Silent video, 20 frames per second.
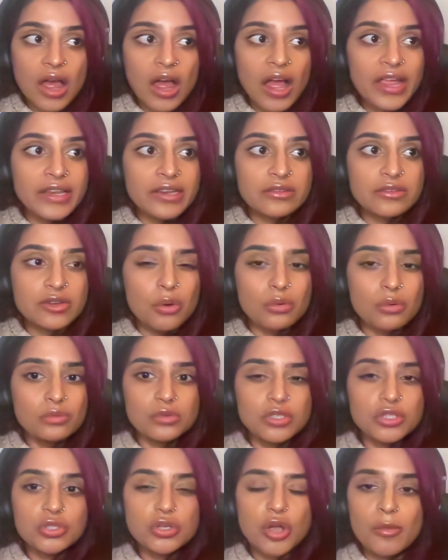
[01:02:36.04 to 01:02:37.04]
I
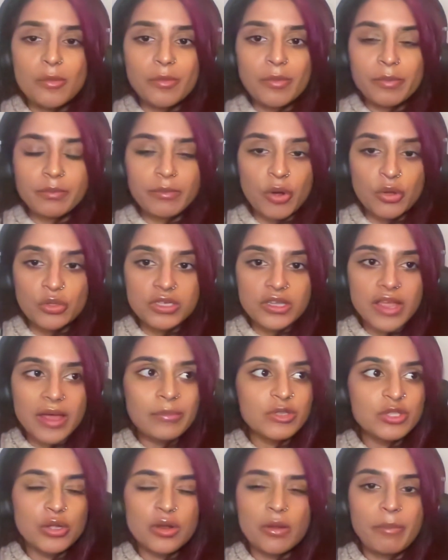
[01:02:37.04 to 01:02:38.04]
don't just go onto
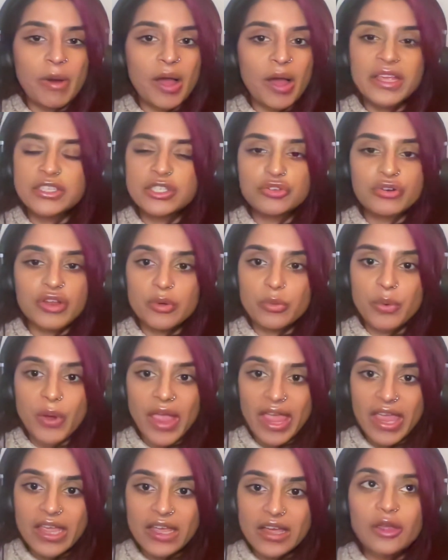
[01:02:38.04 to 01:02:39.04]
Amazon and buy it straight
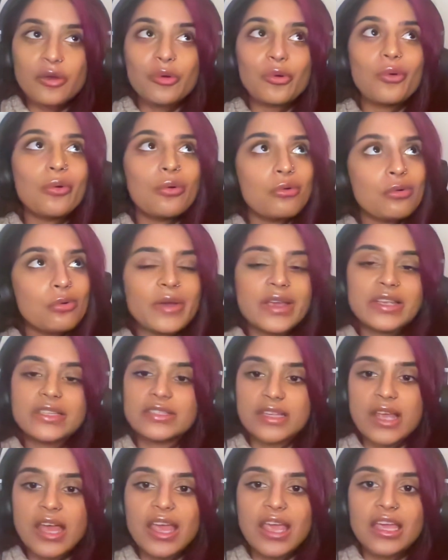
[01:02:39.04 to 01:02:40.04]
away. I
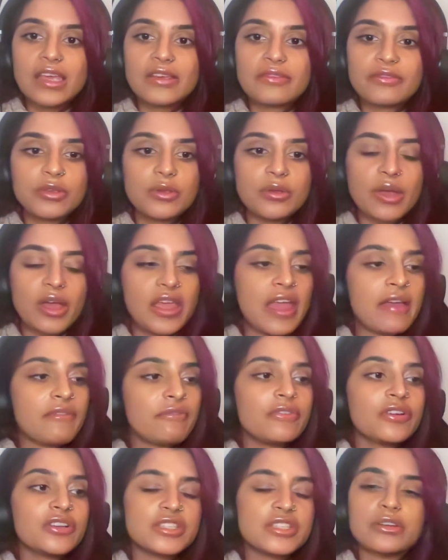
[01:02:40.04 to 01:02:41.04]
always say to
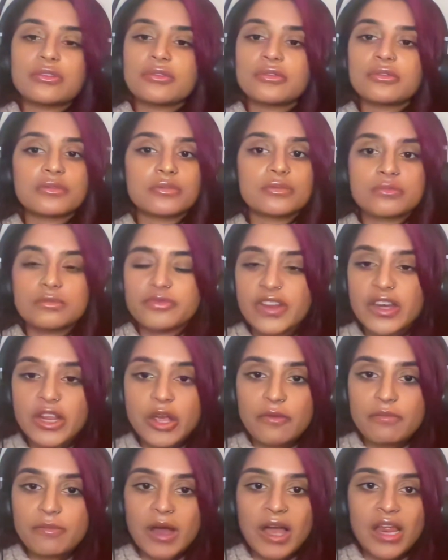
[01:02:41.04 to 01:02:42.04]
every single
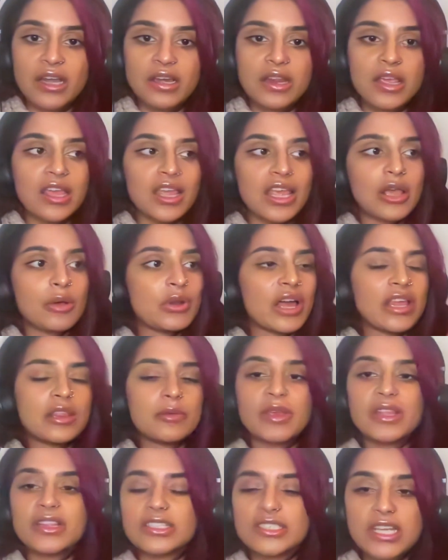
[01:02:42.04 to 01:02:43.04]
video of mine, it'll
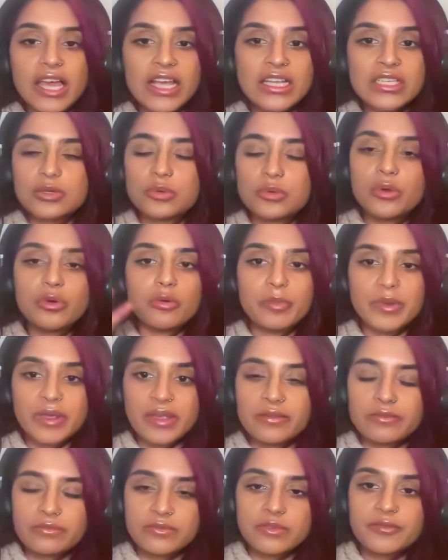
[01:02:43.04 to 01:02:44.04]
either be in the text or it will
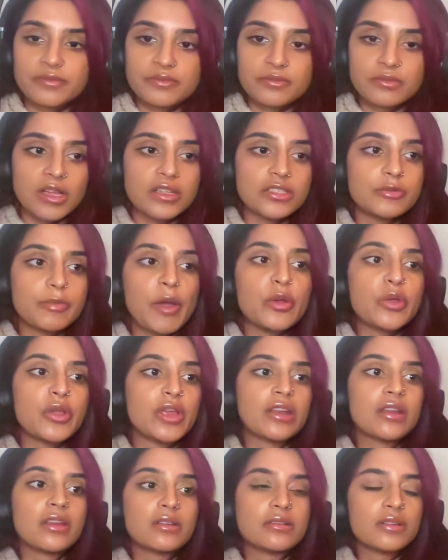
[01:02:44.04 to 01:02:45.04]
be
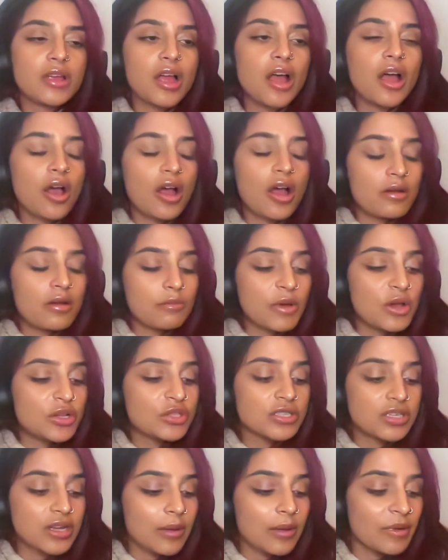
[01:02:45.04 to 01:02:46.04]
spoken. And
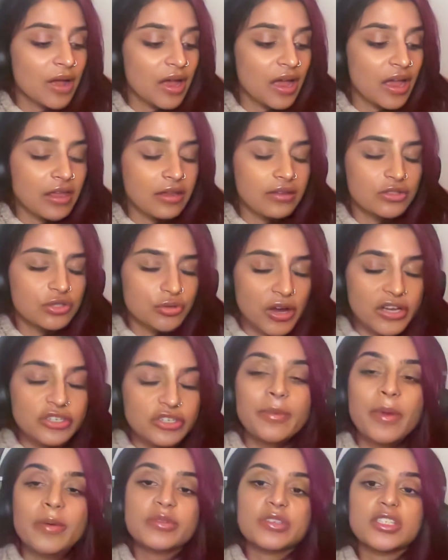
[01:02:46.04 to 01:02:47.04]
most of the time I try
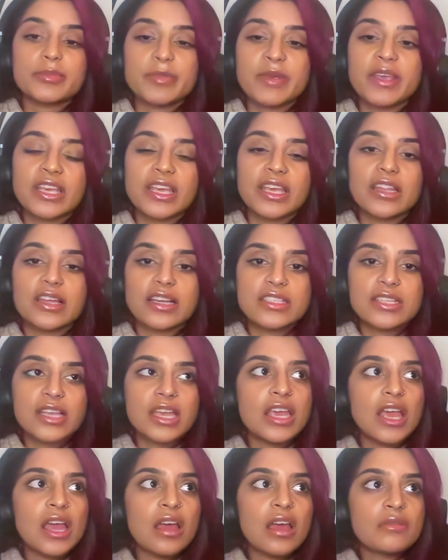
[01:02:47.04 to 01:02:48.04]
to remember to speak it. I
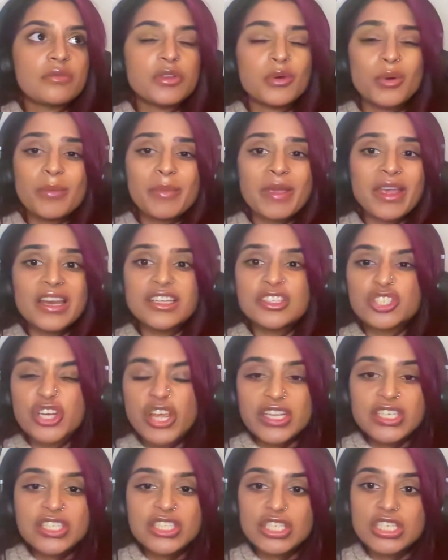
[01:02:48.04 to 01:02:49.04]
say, if you want to make any
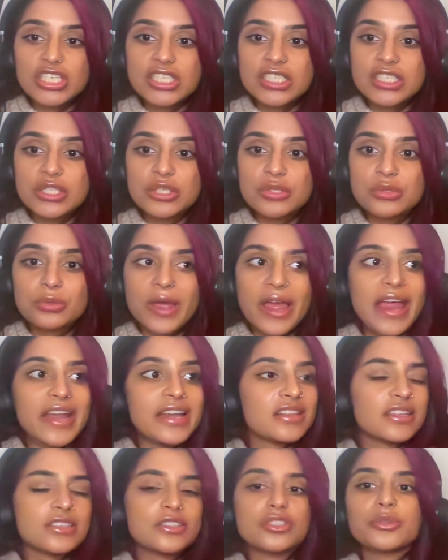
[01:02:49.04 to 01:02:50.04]
changes to
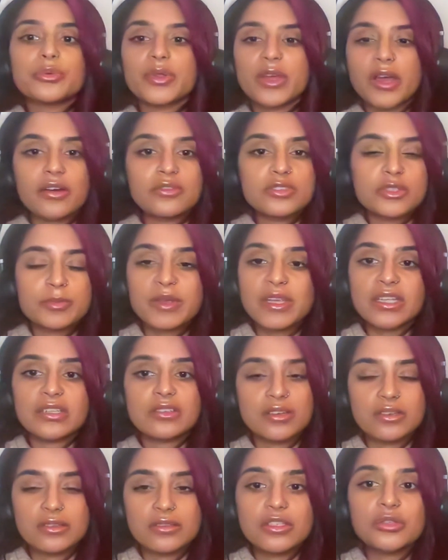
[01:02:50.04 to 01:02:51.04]
anything to do with your health, speak
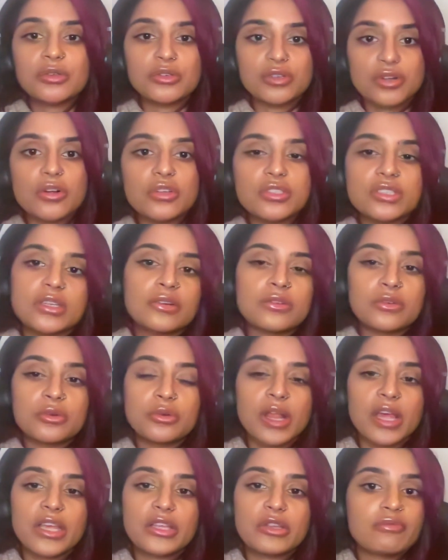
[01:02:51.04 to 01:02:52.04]
to your doctor
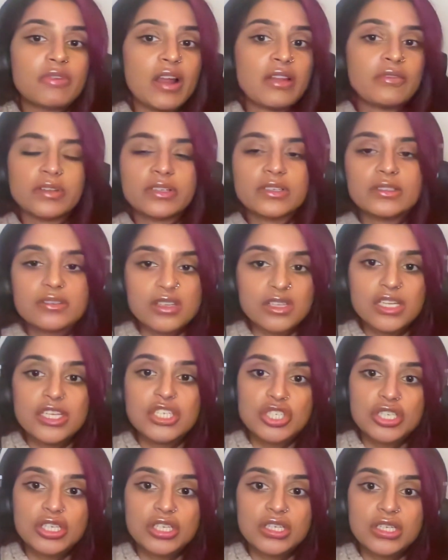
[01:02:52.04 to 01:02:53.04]
or like your relevant
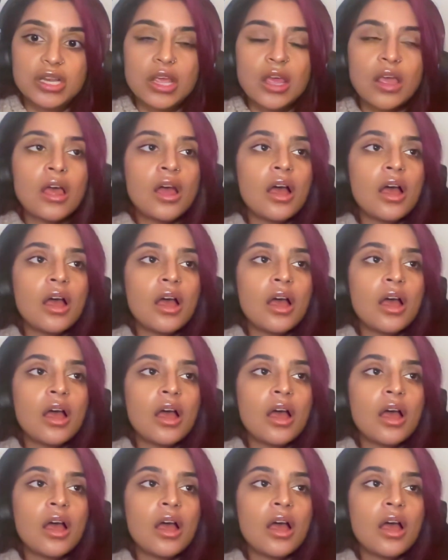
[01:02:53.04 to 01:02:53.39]
clinician.